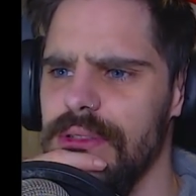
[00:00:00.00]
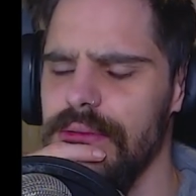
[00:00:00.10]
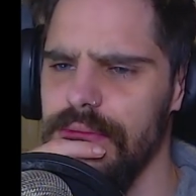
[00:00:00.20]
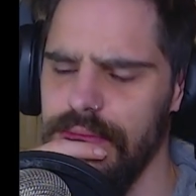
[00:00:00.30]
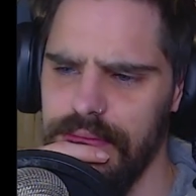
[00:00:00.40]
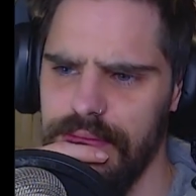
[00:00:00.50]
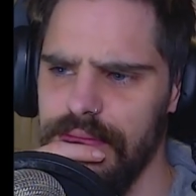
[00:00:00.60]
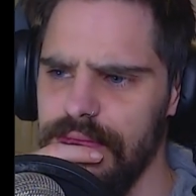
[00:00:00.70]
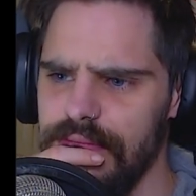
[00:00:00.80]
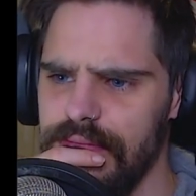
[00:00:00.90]

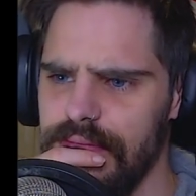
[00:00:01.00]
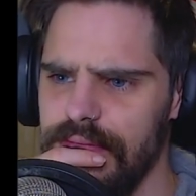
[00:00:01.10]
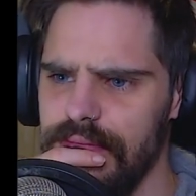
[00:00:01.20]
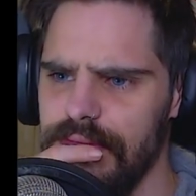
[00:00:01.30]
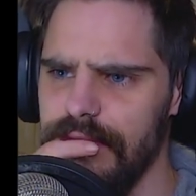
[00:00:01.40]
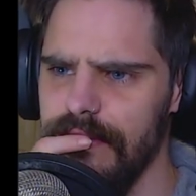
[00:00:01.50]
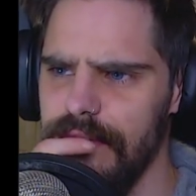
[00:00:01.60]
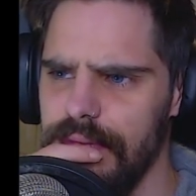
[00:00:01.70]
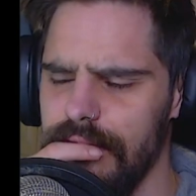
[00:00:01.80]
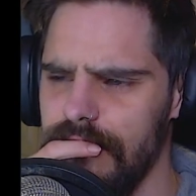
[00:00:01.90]

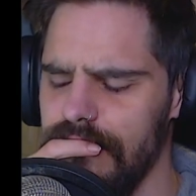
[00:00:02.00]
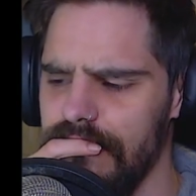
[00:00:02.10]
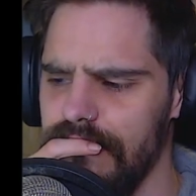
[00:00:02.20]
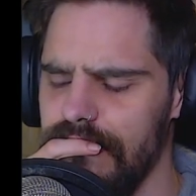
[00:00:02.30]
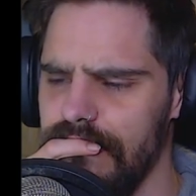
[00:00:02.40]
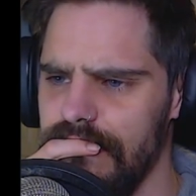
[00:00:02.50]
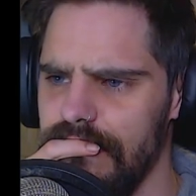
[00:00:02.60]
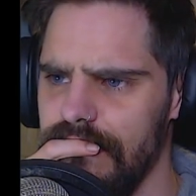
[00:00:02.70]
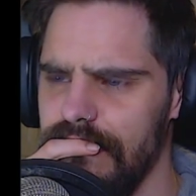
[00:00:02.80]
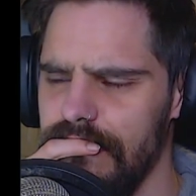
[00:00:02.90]

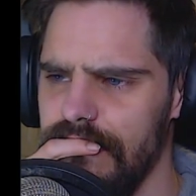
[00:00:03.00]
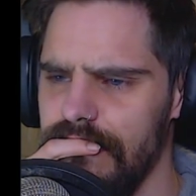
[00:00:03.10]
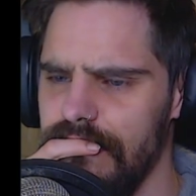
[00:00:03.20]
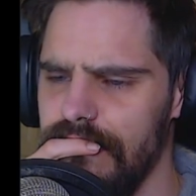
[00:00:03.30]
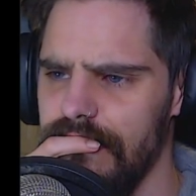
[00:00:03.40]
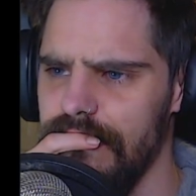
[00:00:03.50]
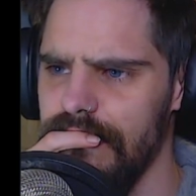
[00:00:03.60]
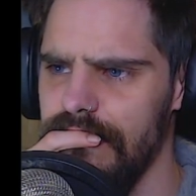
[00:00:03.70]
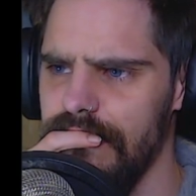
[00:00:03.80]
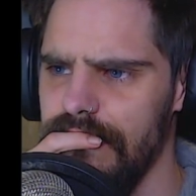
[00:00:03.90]
(silence)